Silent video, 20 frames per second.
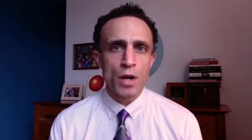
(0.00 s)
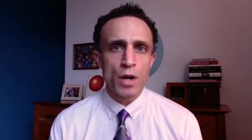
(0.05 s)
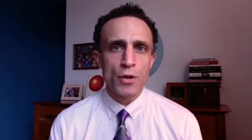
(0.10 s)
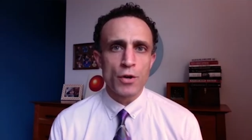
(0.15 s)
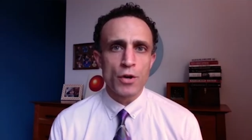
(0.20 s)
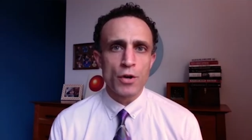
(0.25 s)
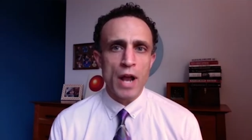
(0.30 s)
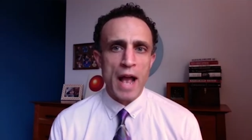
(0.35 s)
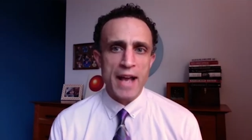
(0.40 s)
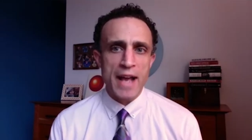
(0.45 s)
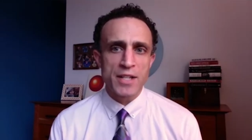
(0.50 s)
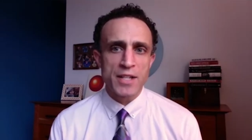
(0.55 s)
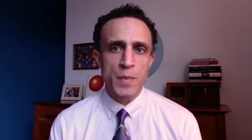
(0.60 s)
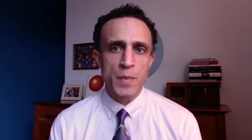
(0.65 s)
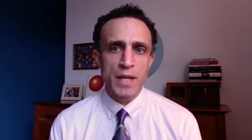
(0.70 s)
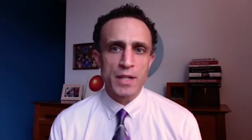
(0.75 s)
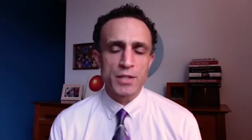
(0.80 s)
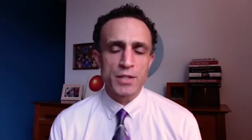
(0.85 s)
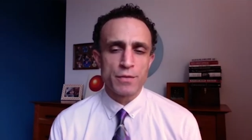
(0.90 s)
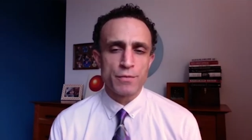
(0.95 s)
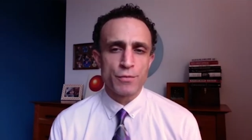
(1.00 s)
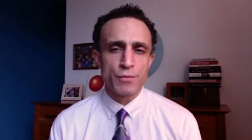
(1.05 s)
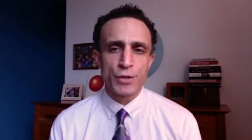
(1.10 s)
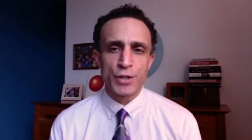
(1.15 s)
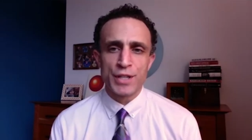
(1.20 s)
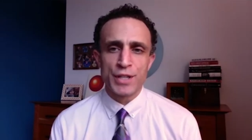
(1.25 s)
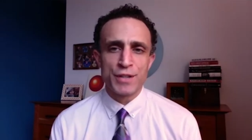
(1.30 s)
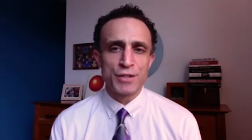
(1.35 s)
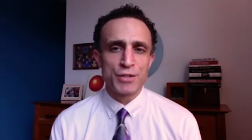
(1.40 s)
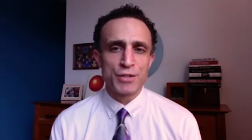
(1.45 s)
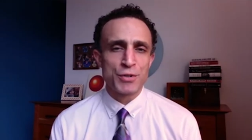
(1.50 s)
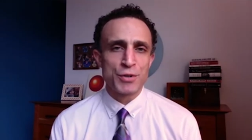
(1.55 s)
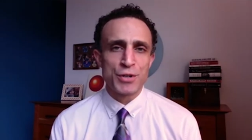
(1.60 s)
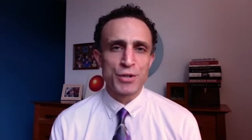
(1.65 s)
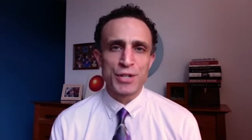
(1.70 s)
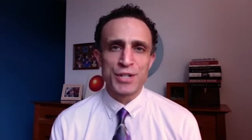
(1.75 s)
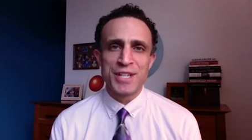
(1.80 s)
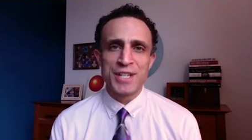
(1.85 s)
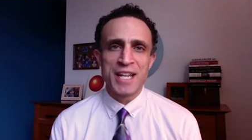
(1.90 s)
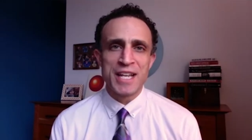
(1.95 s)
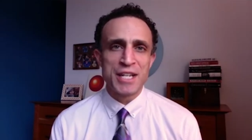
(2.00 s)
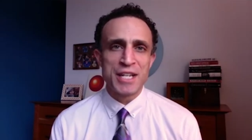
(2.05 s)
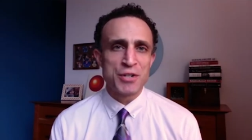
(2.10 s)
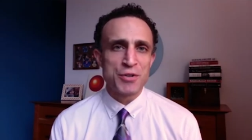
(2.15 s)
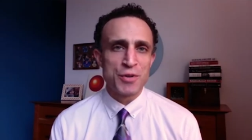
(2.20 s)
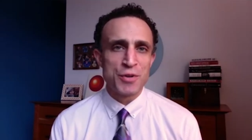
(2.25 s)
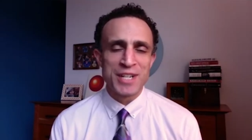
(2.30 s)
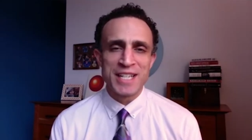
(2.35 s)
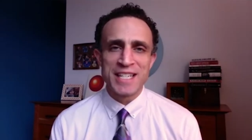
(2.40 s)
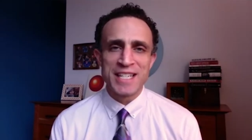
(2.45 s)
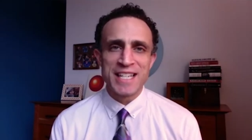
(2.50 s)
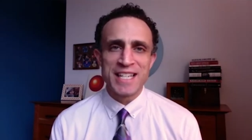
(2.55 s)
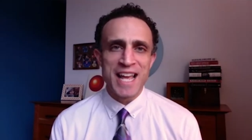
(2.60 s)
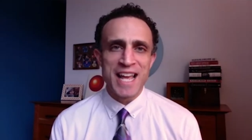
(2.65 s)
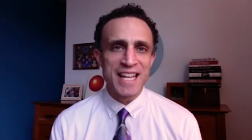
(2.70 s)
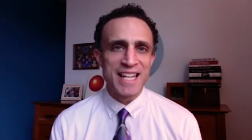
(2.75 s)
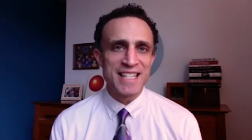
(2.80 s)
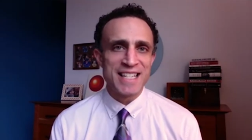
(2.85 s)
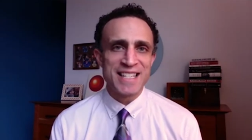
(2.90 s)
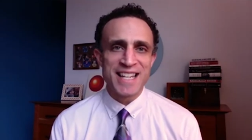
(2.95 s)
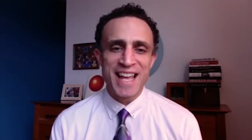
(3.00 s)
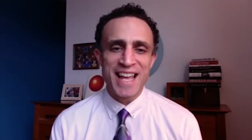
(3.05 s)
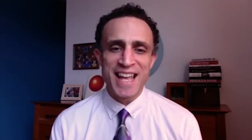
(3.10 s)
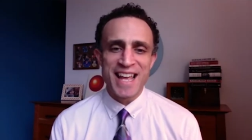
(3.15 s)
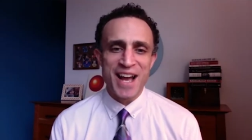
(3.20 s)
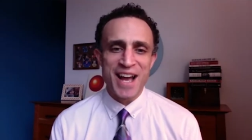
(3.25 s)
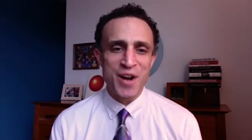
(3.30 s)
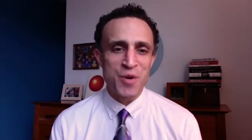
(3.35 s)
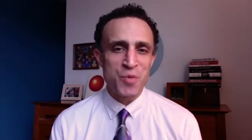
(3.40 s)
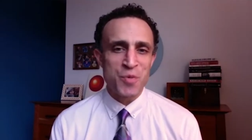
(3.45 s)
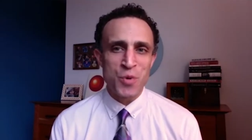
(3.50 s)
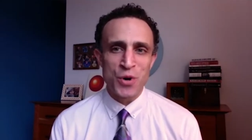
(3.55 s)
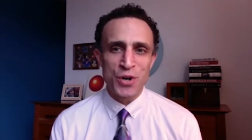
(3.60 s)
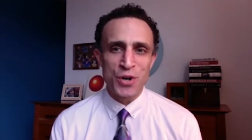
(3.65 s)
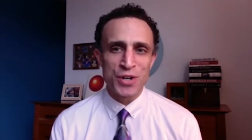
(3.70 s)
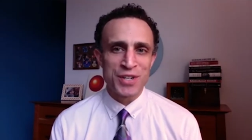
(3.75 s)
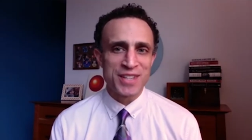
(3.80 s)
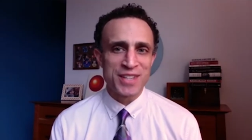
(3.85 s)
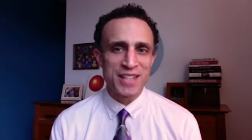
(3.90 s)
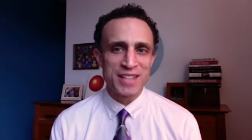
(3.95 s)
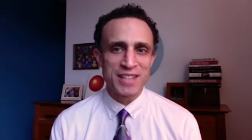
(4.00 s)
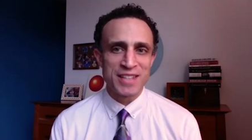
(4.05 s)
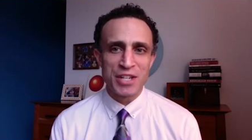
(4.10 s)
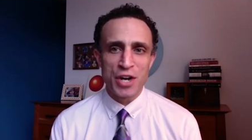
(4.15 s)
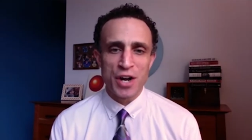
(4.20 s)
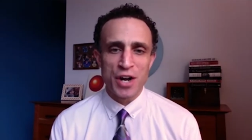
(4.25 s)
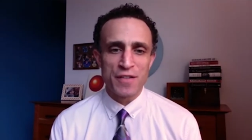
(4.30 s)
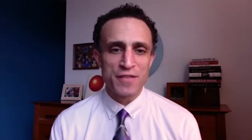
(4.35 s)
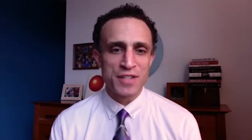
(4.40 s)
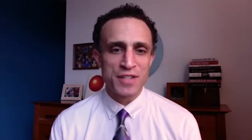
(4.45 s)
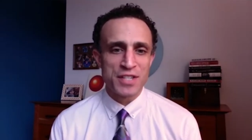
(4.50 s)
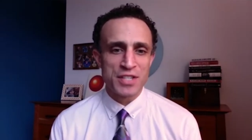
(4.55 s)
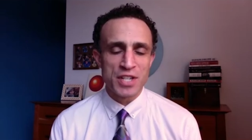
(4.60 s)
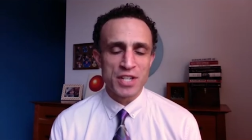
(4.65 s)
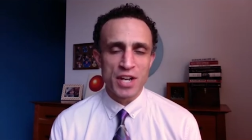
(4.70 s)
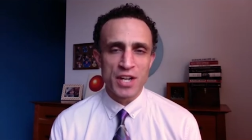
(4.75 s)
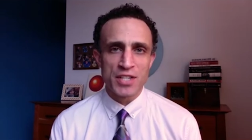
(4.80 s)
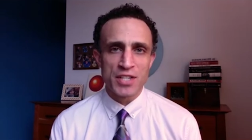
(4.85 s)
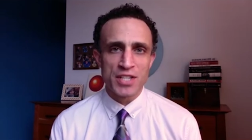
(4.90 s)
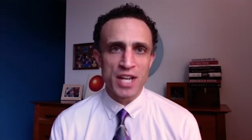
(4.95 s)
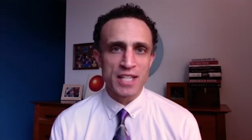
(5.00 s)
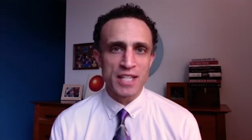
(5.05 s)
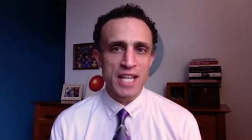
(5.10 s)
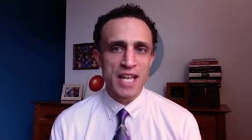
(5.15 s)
other aspects of really the sort of nitty-gritty day in, day out work that the office does on